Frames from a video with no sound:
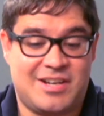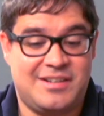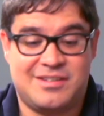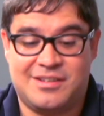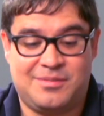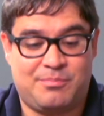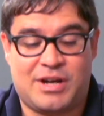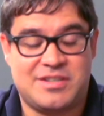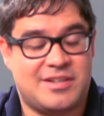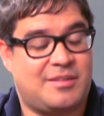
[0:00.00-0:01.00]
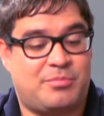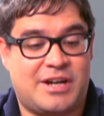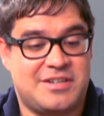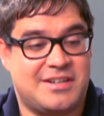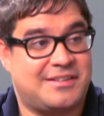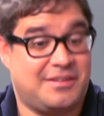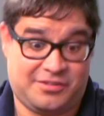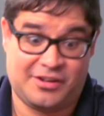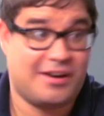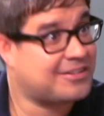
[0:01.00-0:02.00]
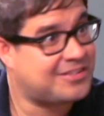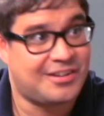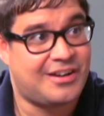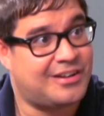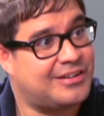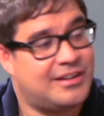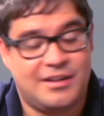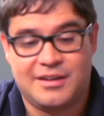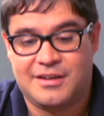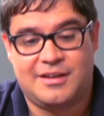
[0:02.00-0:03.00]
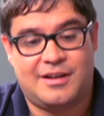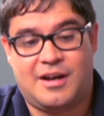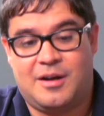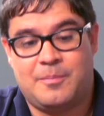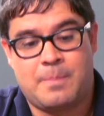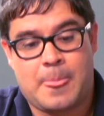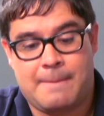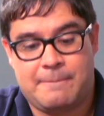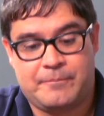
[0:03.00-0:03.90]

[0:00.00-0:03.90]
changes project to project, song to song. Um,